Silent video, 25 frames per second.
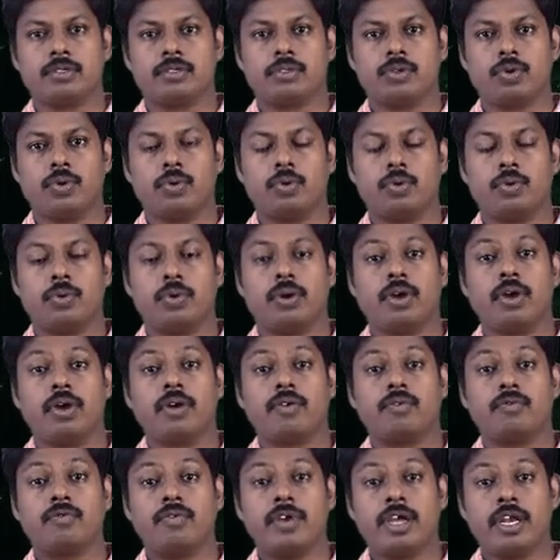So
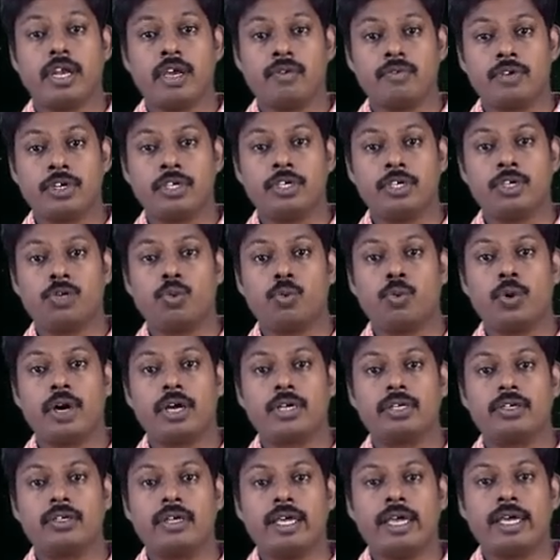whenever you
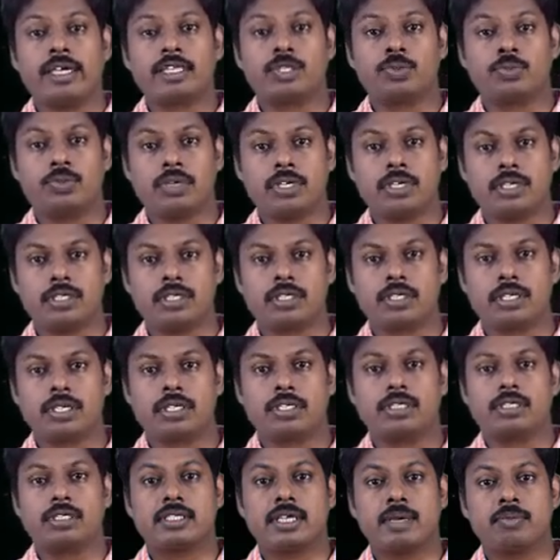want to express
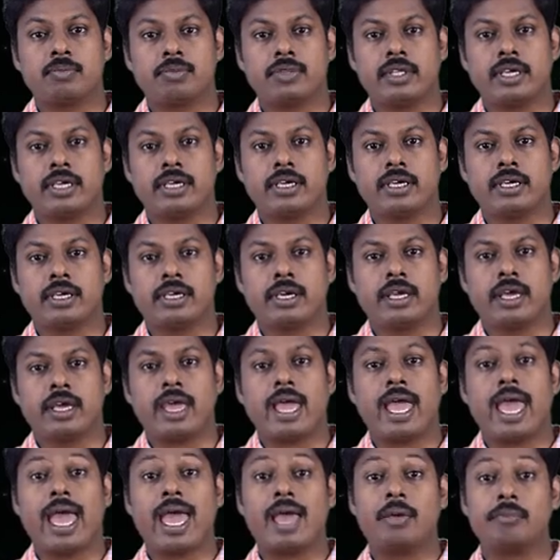something
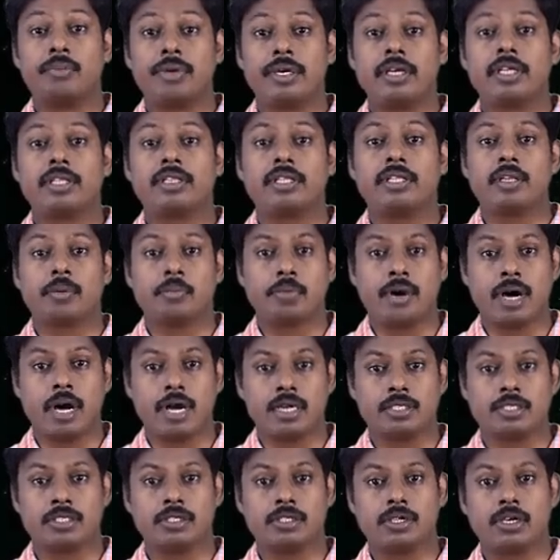happened in the
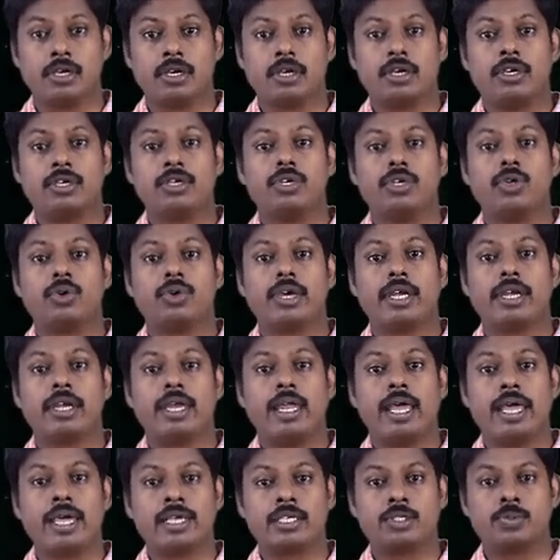past, you can
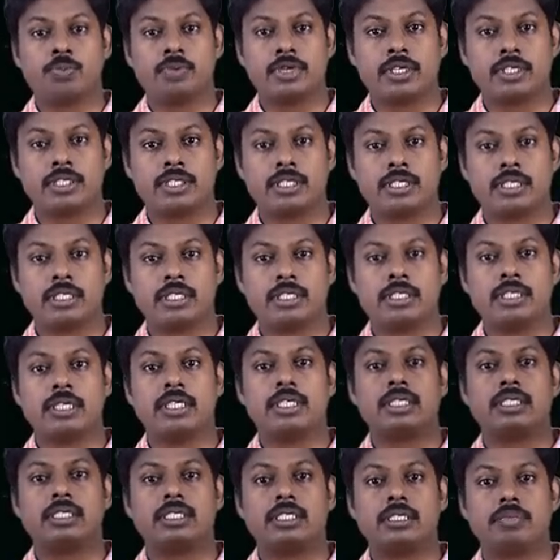express it
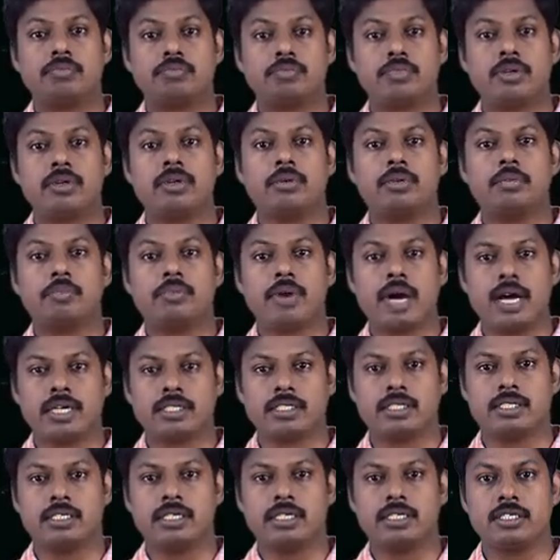in simple
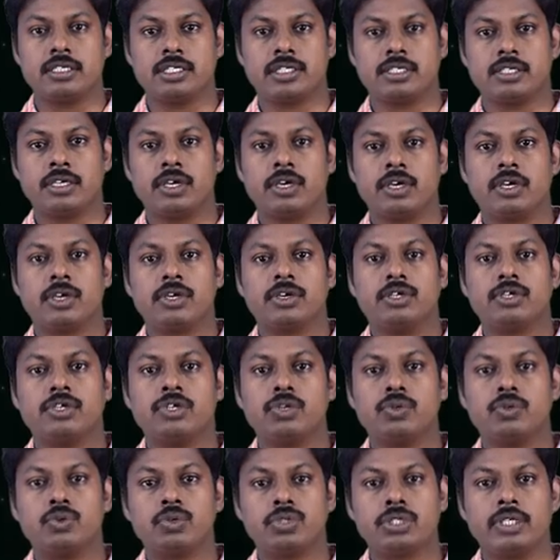past tense
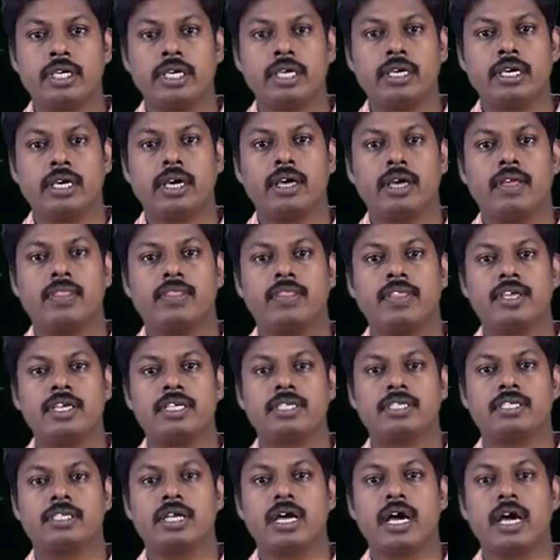using
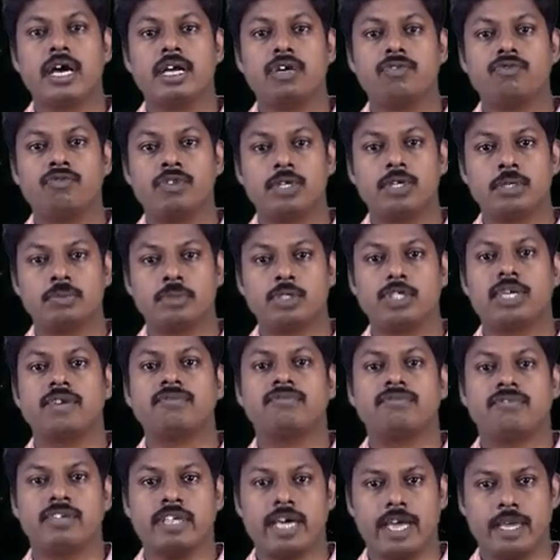these adverbs of
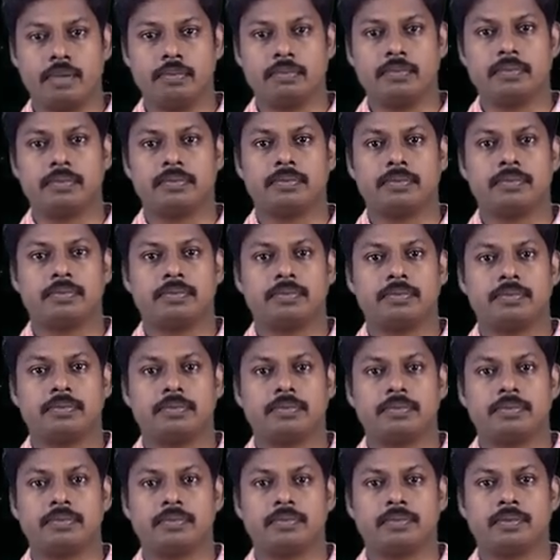time.
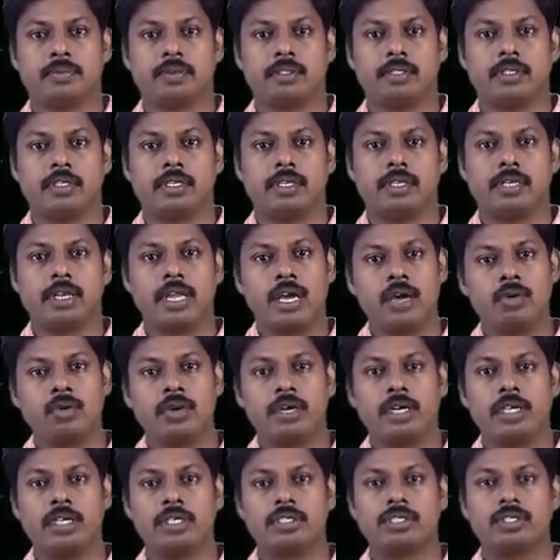Now
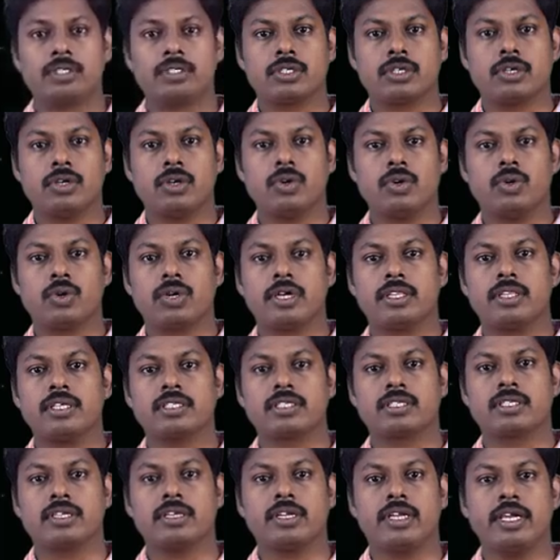let us look at the
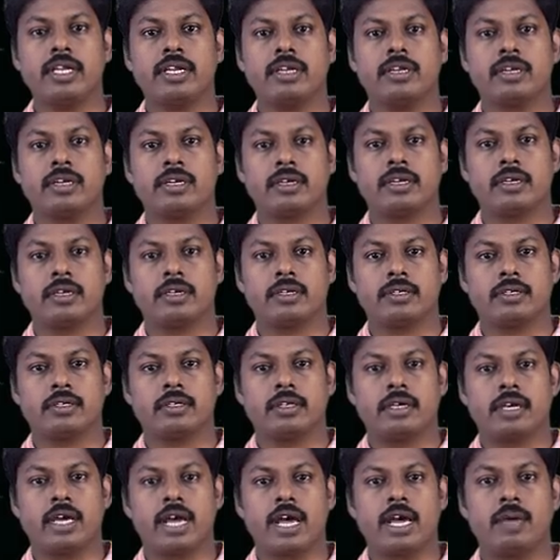screen.
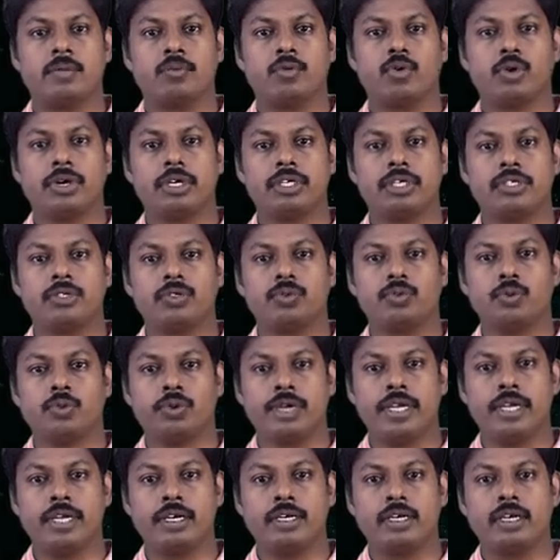I'm going to
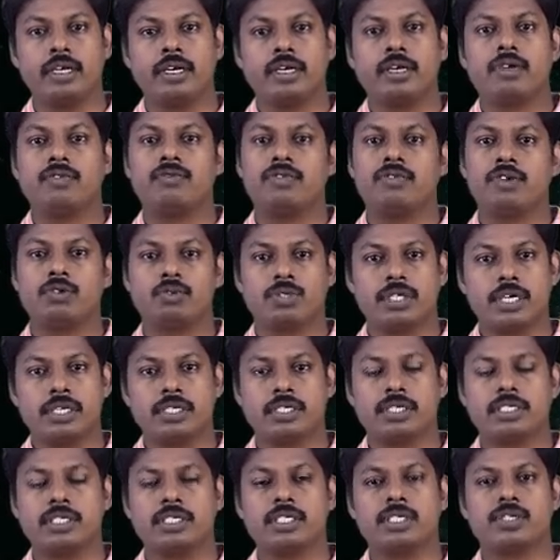read few
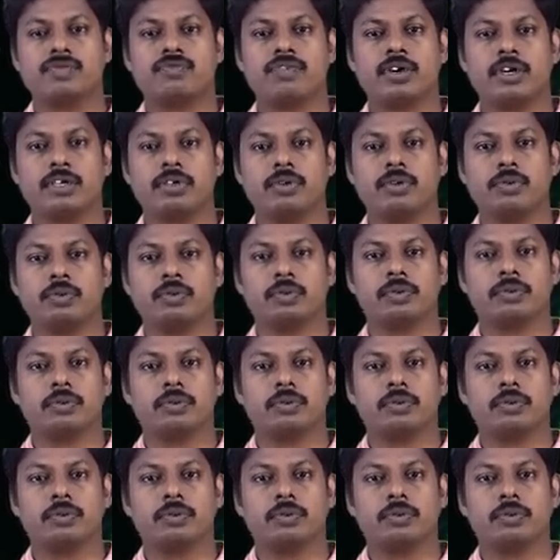sentences for you.